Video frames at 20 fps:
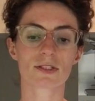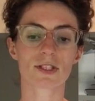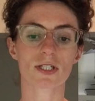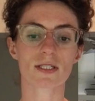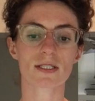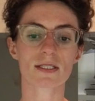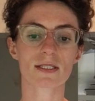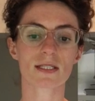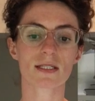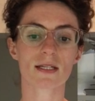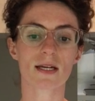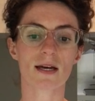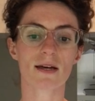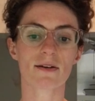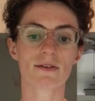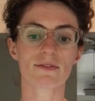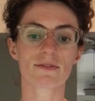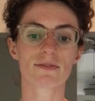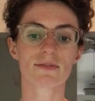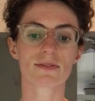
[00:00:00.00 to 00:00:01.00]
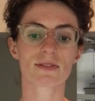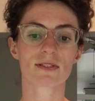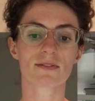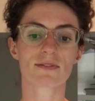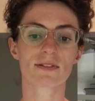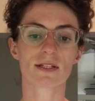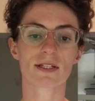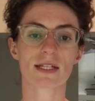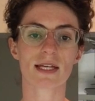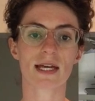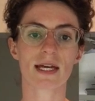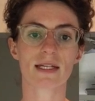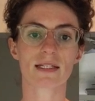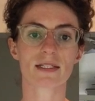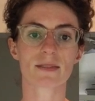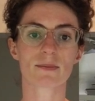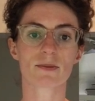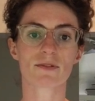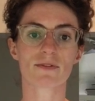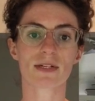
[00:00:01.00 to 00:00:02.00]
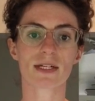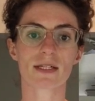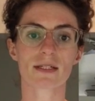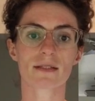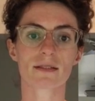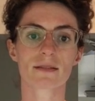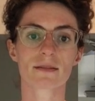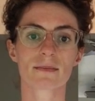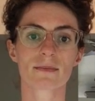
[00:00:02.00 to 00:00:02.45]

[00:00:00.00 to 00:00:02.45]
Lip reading: just enough to feel the hands moving.